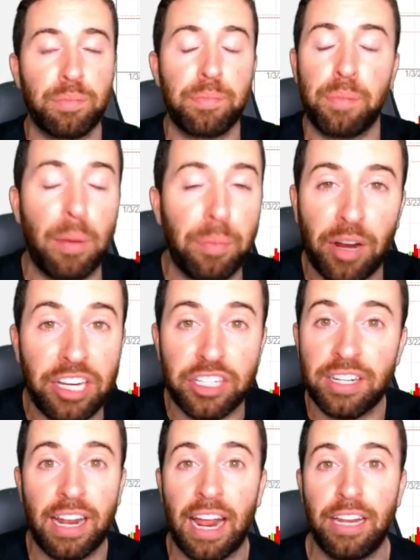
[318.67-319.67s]

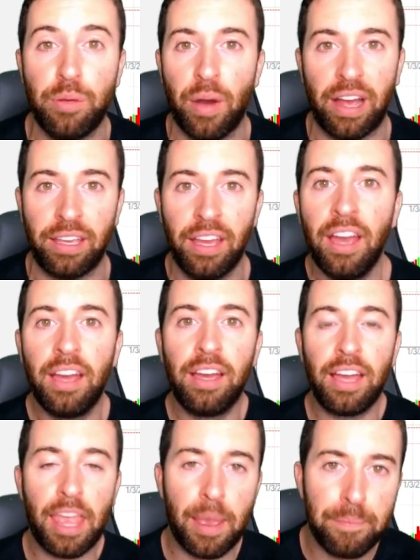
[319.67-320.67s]
preparation in any way.
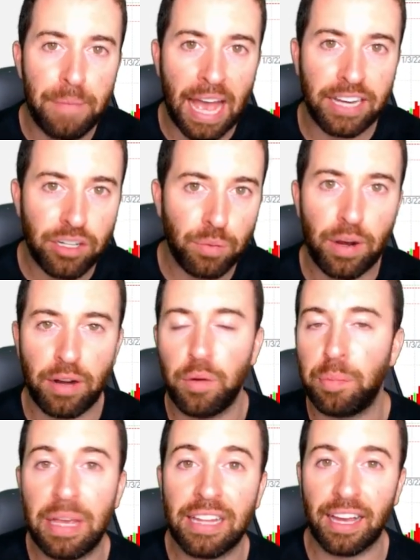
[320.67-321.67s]
Imagine what it would
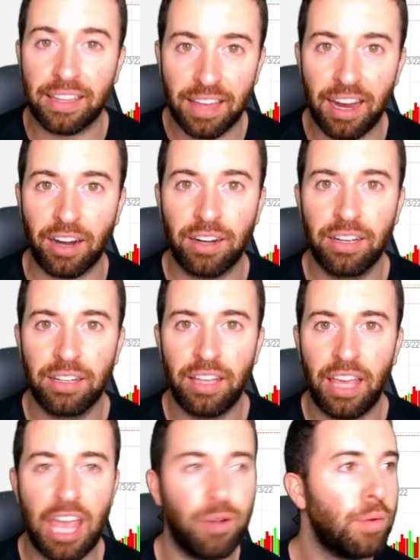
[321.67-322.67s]
be like there.
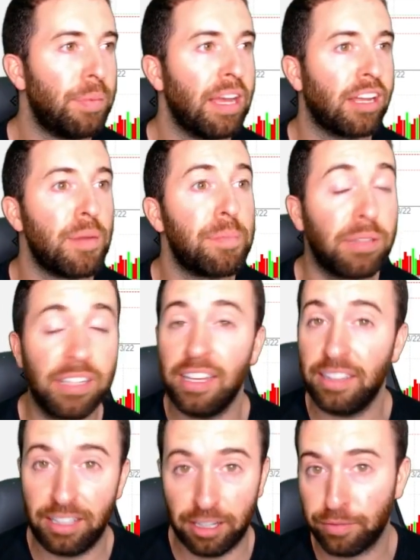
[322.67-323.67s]
It would be a
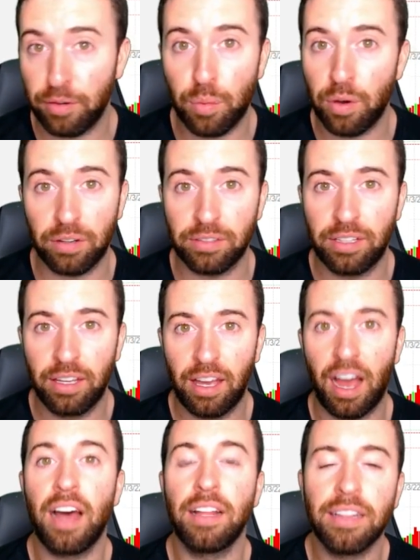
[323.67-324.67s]
completely different world.
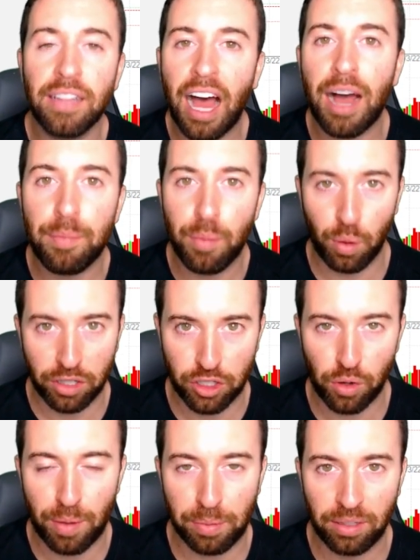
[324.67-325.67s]
A lot more
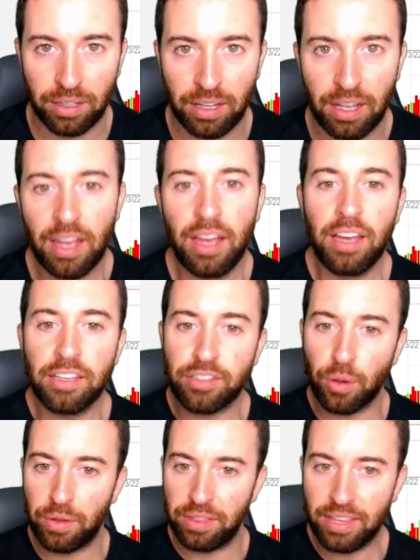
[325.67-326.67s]
trouble.
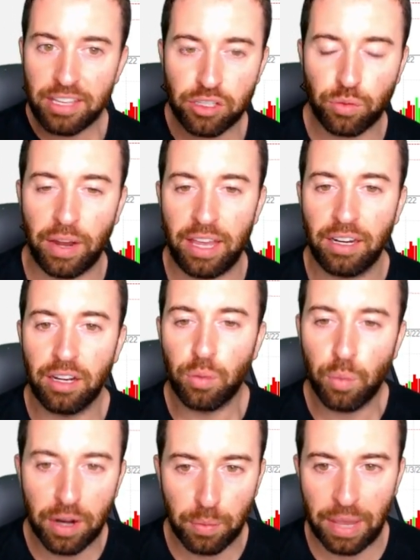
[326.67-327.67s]
So in this rate,
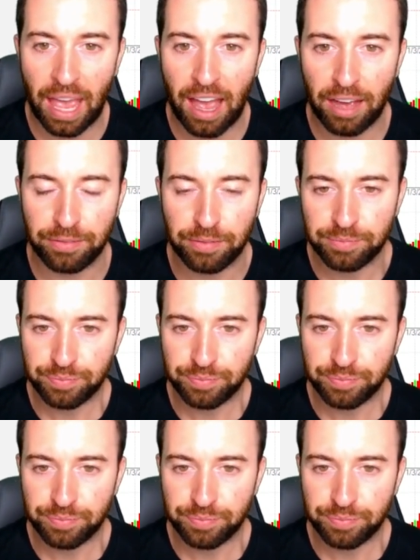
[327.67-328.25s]
what do we have?